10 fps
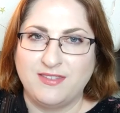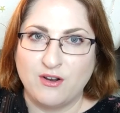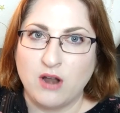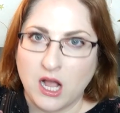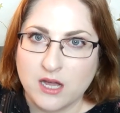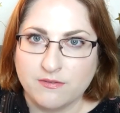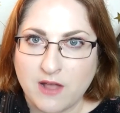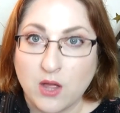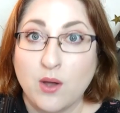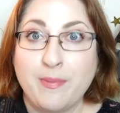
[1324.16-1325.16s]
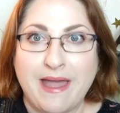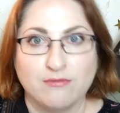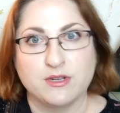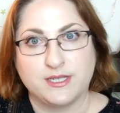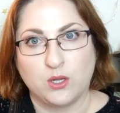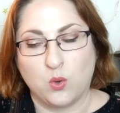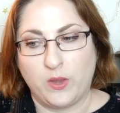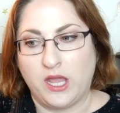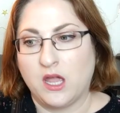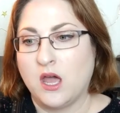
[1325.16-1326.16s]
they're not going to follow up every single
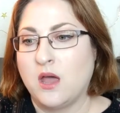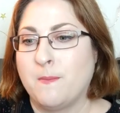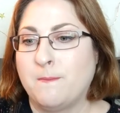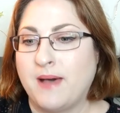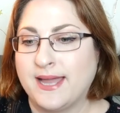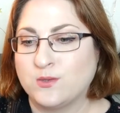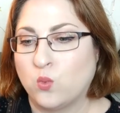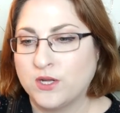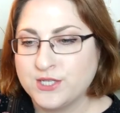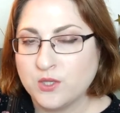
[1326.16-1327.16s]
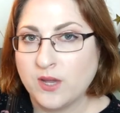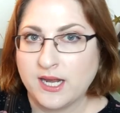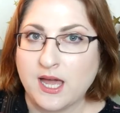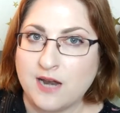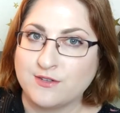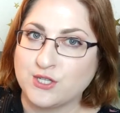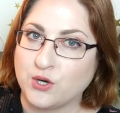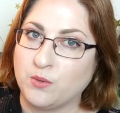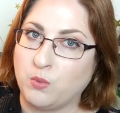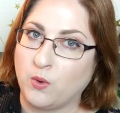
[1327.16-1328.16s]
week, but once you hit kind of a
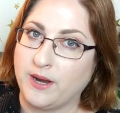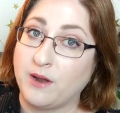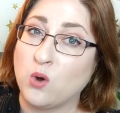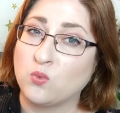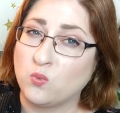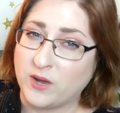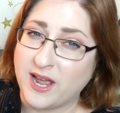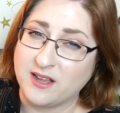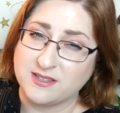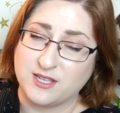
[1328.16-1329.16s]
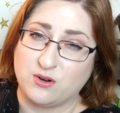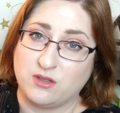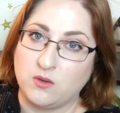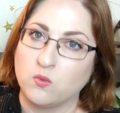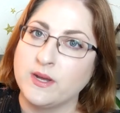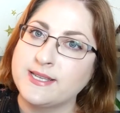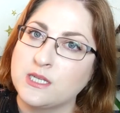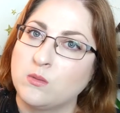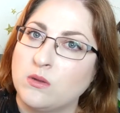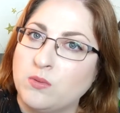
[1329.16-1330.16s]
certain point, or what I consider the
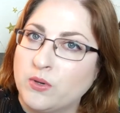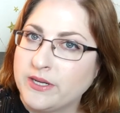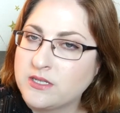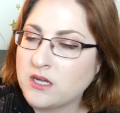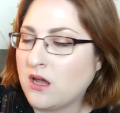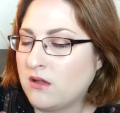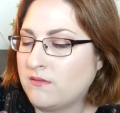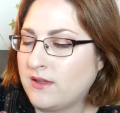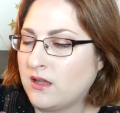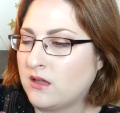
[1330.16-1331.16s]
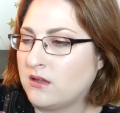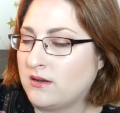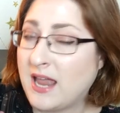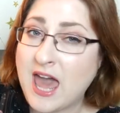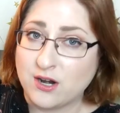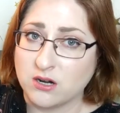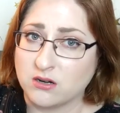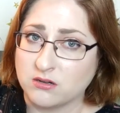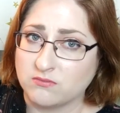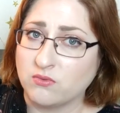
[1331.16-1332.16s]
reasonable point of an
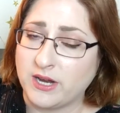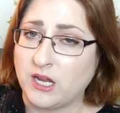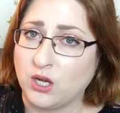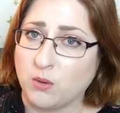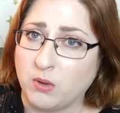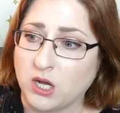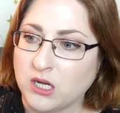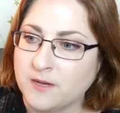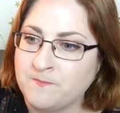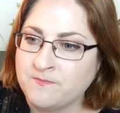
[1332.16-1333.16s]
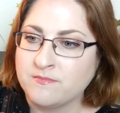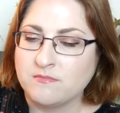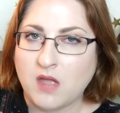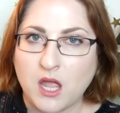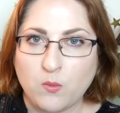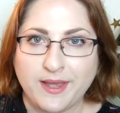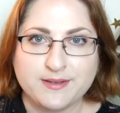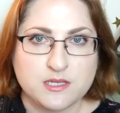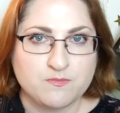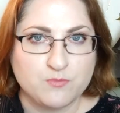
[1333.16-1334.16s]
editor reading your book, eight
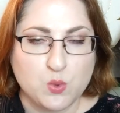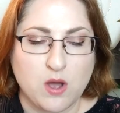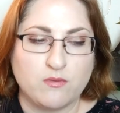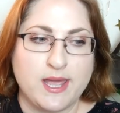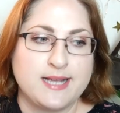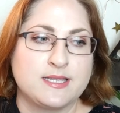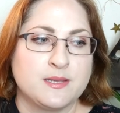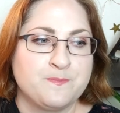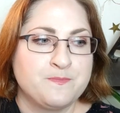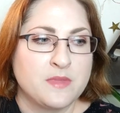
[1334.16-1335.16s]
weeks, twelve weeks,